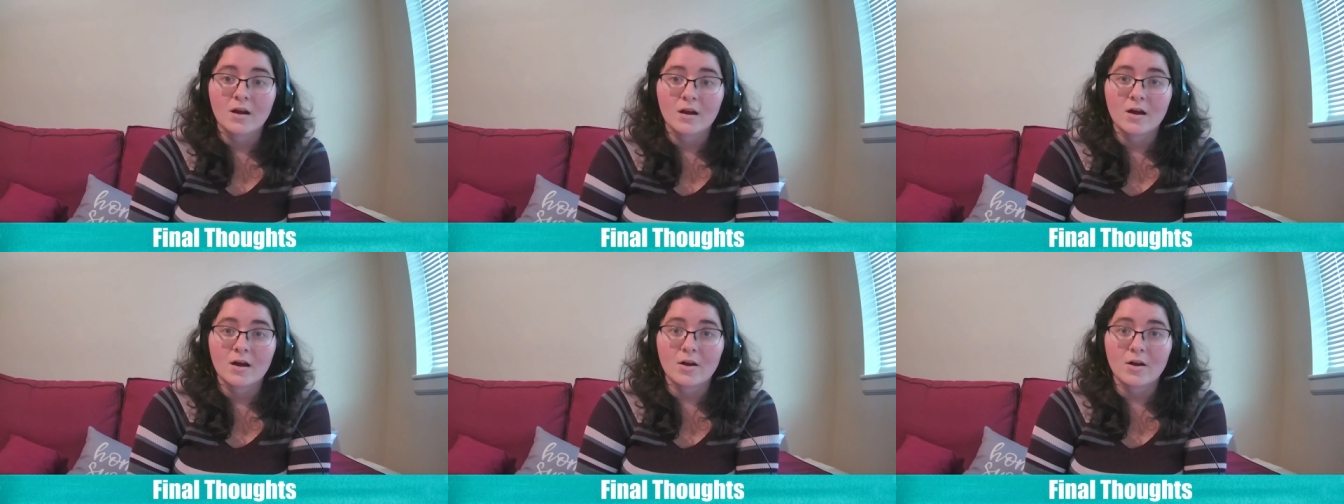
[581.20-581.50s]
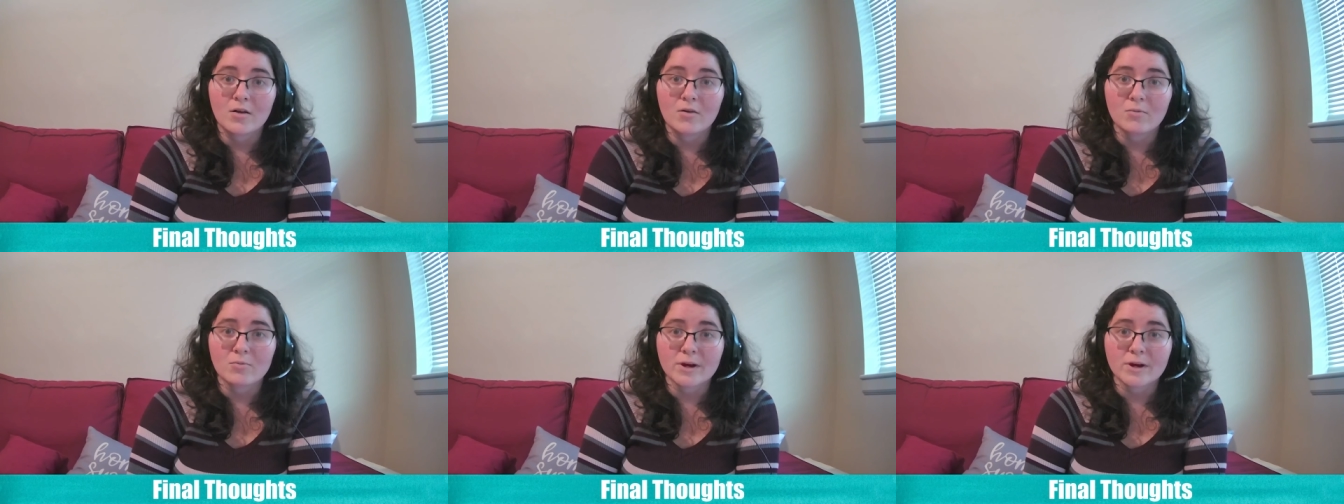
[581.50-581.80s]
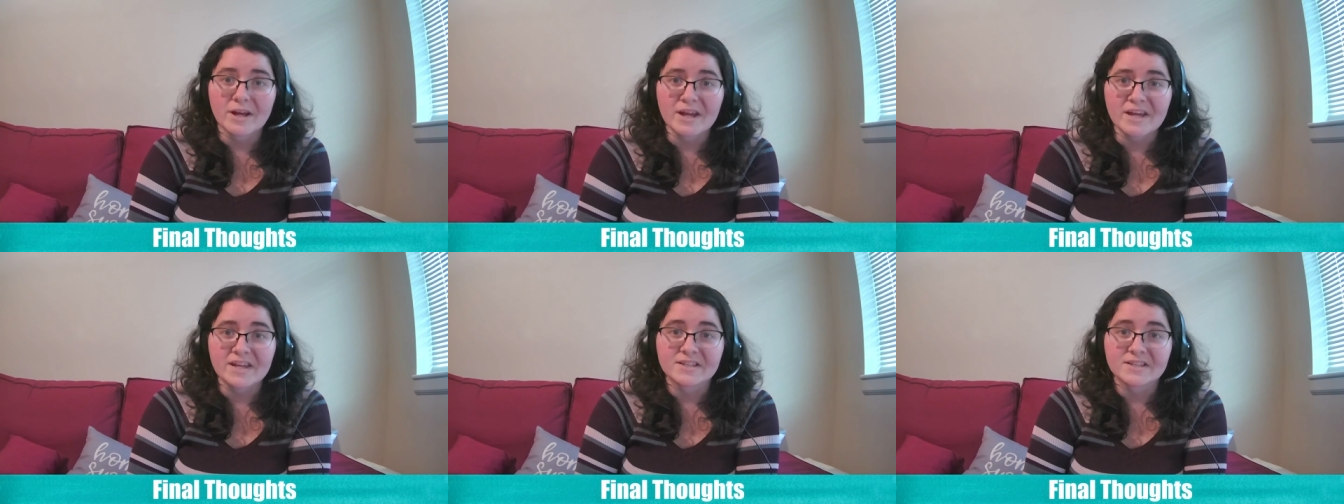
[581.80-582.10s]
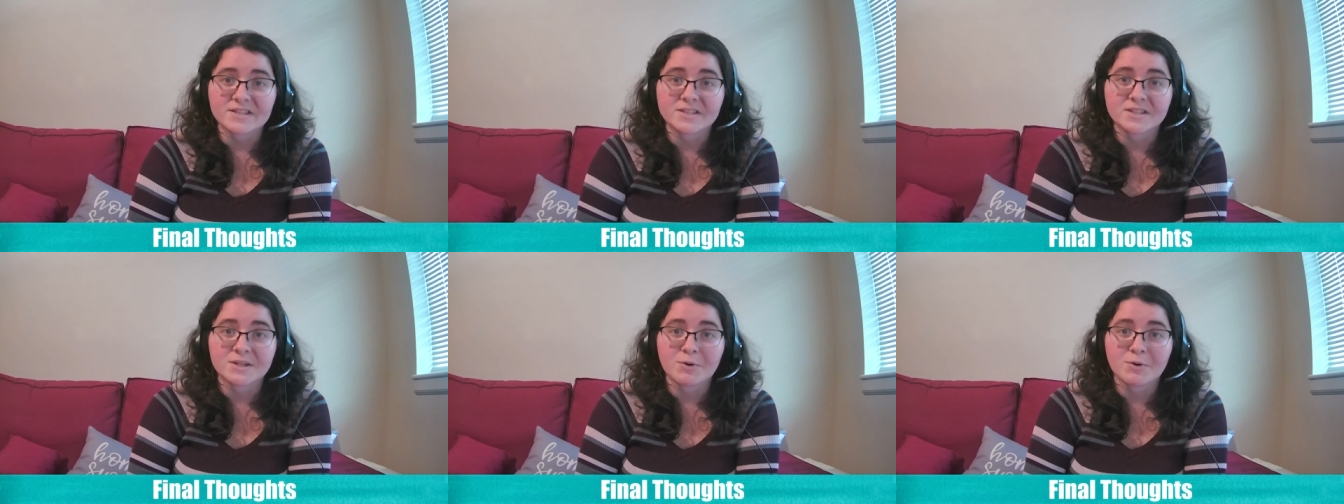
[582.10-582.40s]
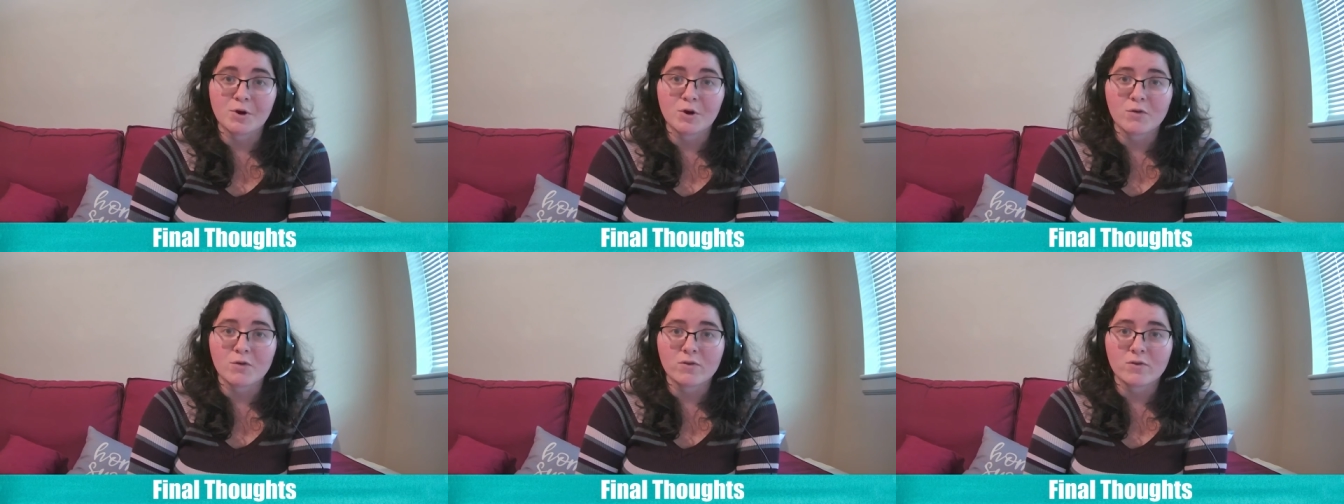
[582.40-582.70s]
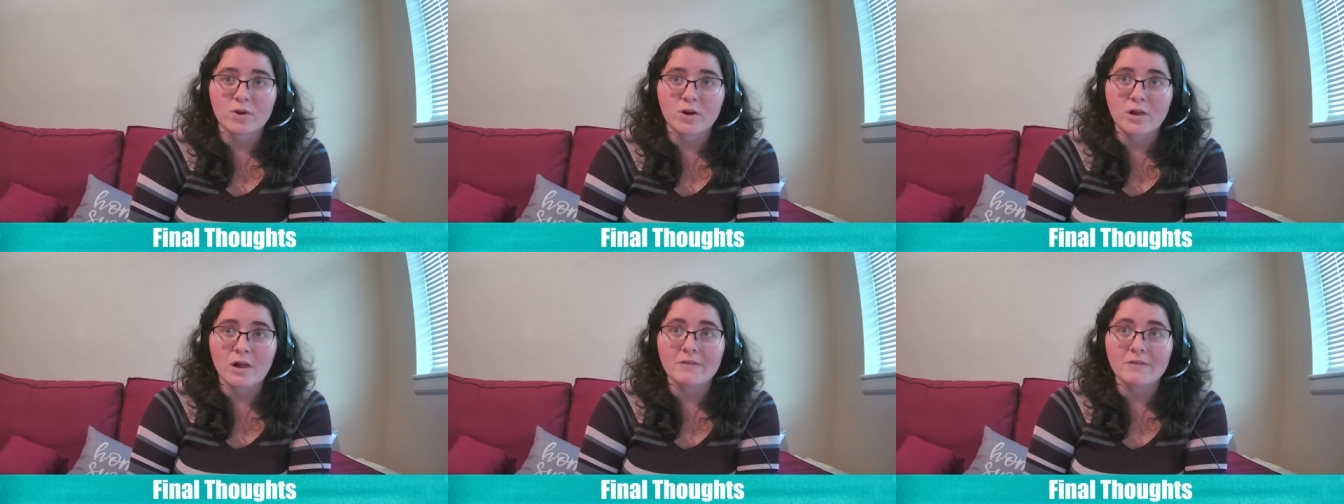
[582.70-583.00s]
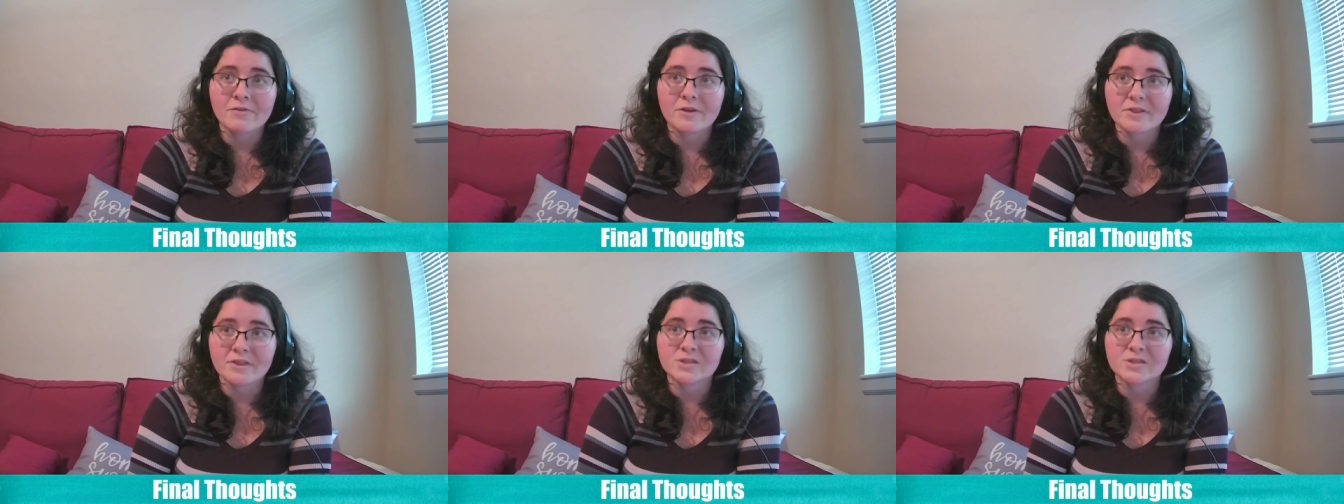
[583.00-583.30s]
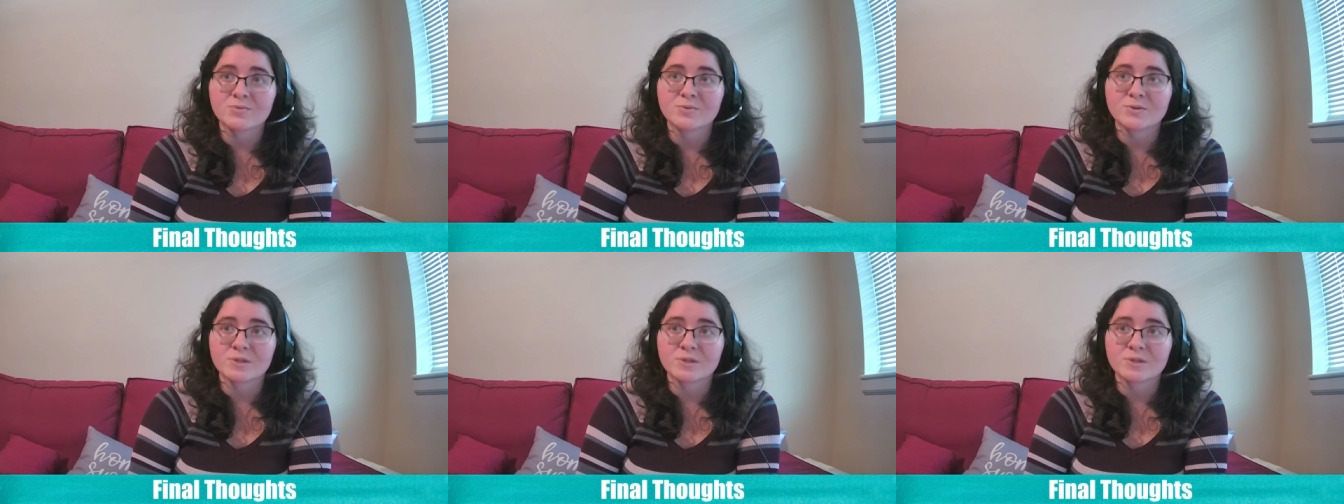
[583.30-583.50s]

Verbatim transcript: Alright, so overall, I thought this was